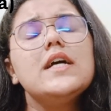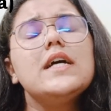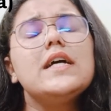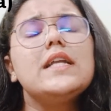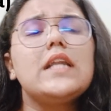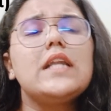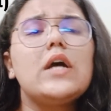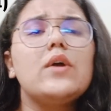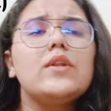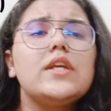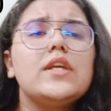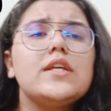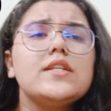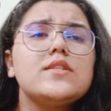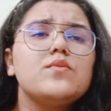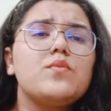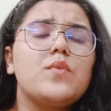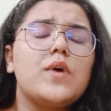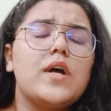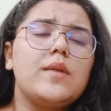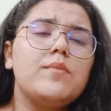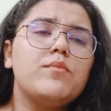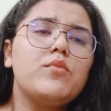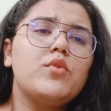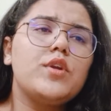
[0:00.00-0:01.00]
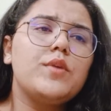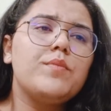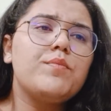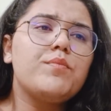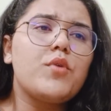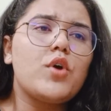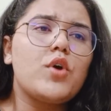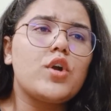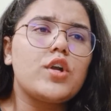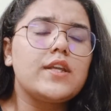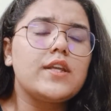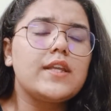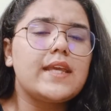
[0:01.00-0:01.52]
Now there is one more
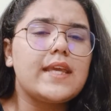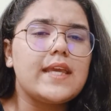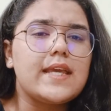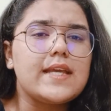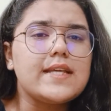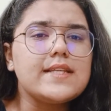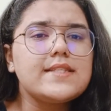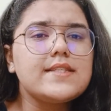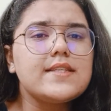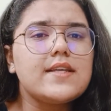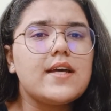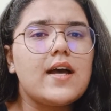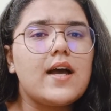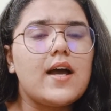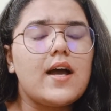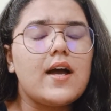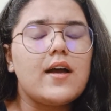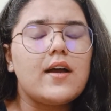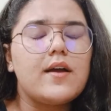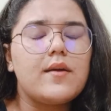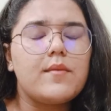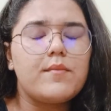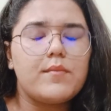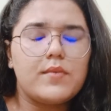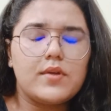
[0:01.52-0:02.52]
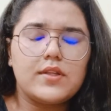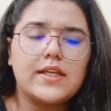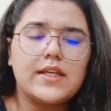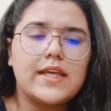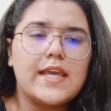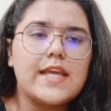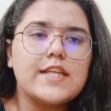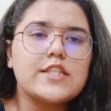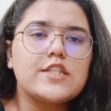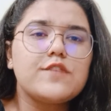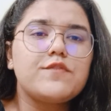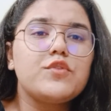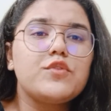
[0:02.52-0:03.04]
important case, the
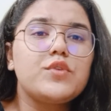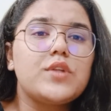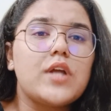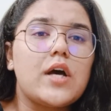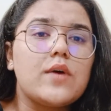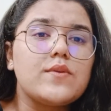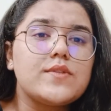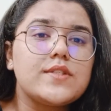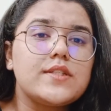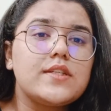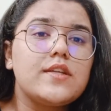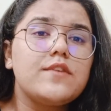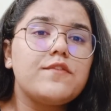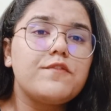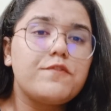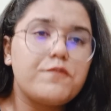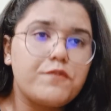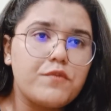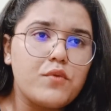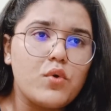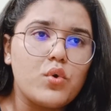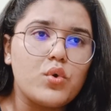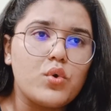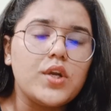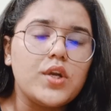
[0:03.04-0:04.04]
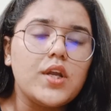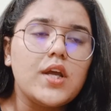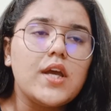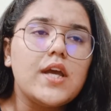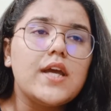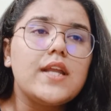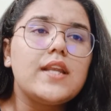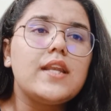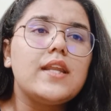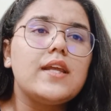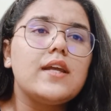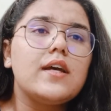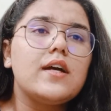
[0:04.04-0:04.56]
case of 2004.
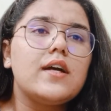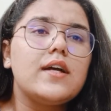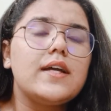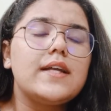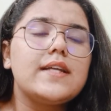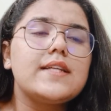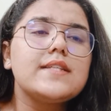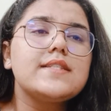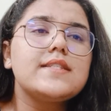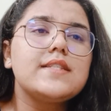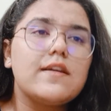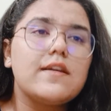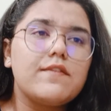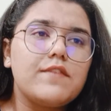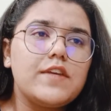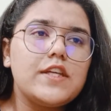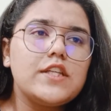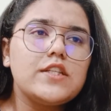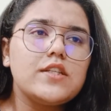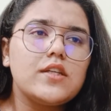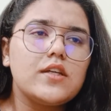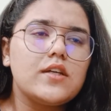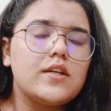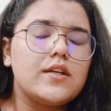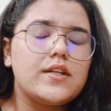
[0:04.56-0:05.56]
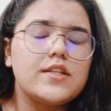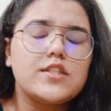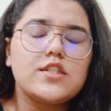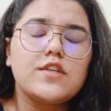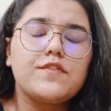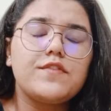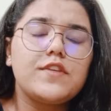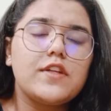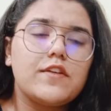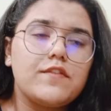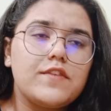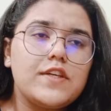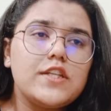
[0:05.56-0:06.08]
It is
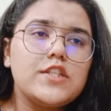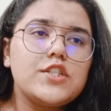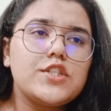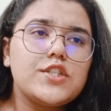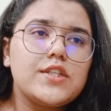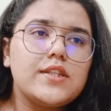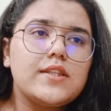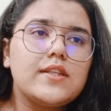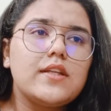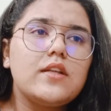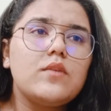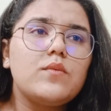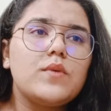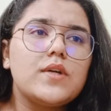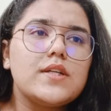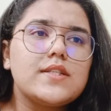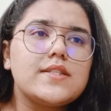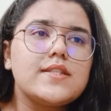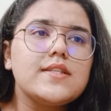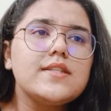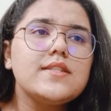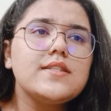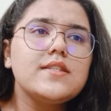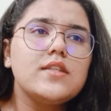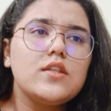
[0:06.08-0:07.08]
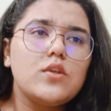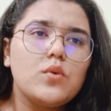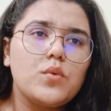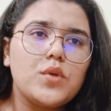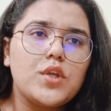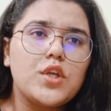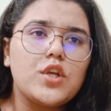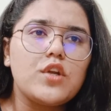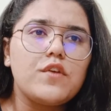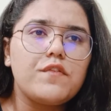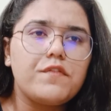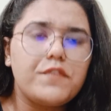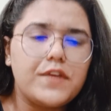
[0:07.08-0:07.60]
of Naveen Jindal versus
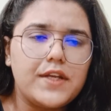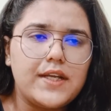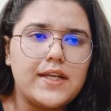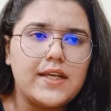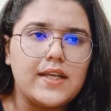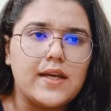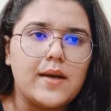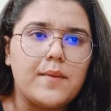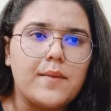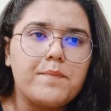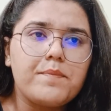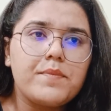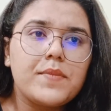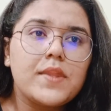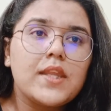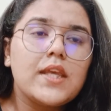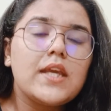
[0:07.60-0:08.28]
Union of India.